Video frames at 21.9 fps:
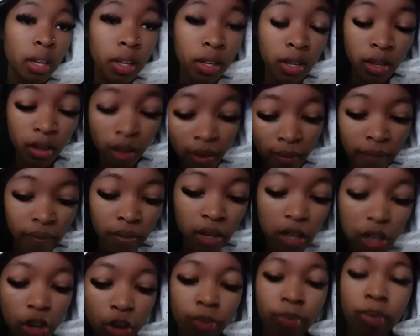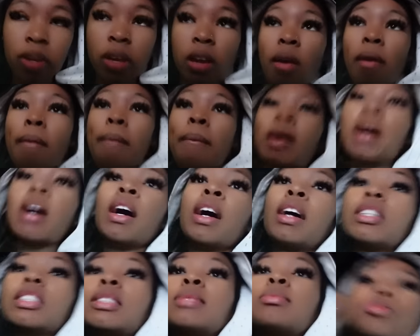and I'm gonna go pick up
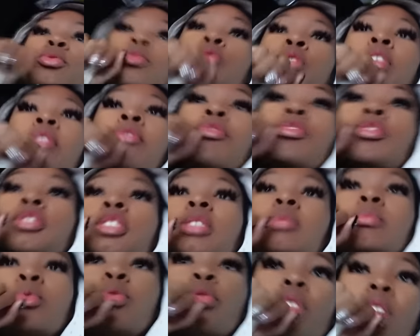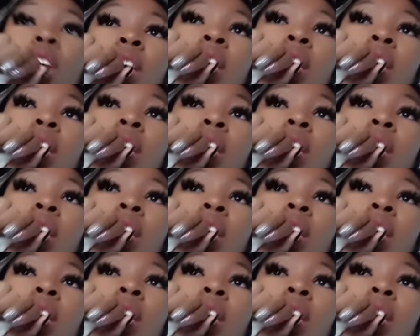my smoothie from Smoothie